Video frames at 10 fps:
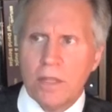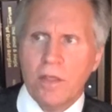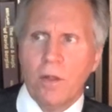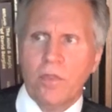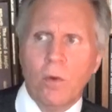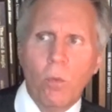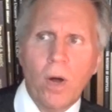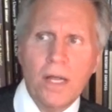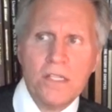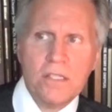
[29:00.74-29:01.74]

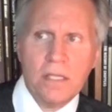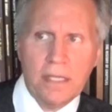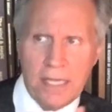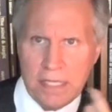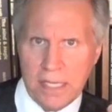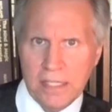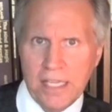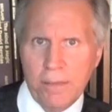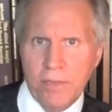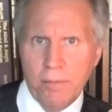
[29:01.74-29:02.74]
He did
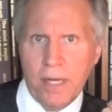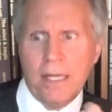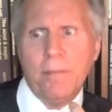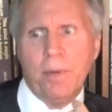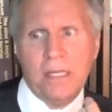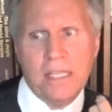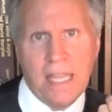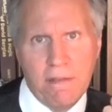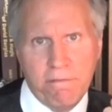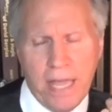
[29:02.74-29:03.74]
keep the money, but he
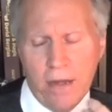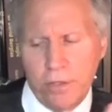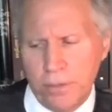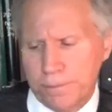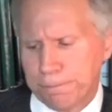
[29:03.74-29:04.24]
gave value.